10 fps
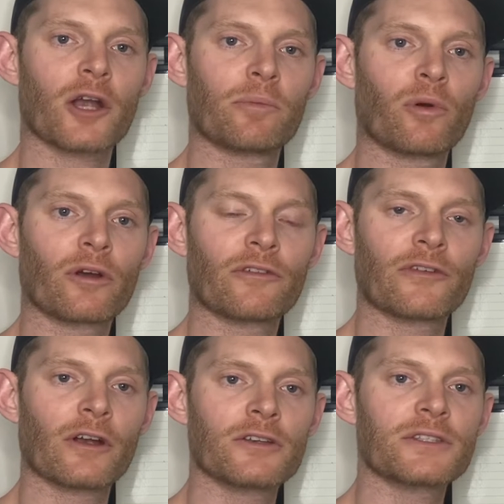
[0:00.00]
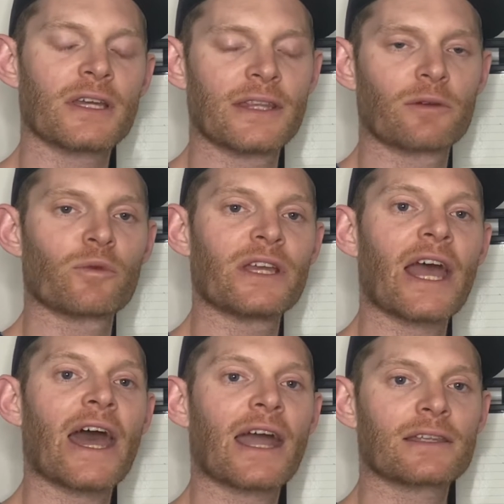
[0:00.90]
board first and then
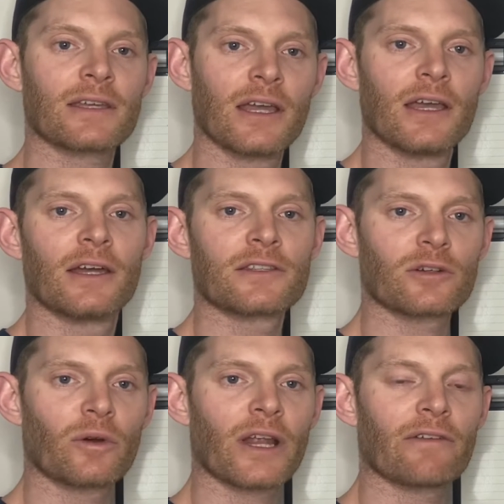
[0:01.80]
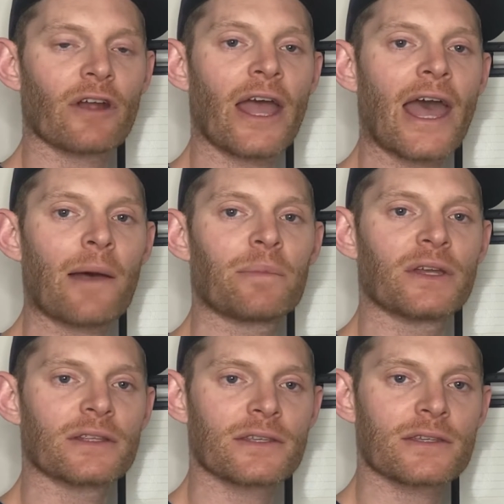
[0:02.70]
react to whatever
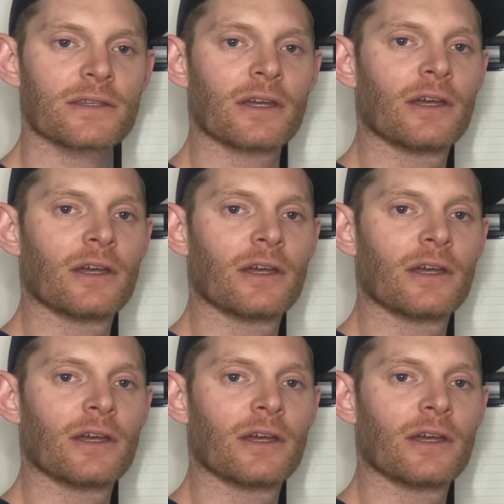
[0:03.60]
happens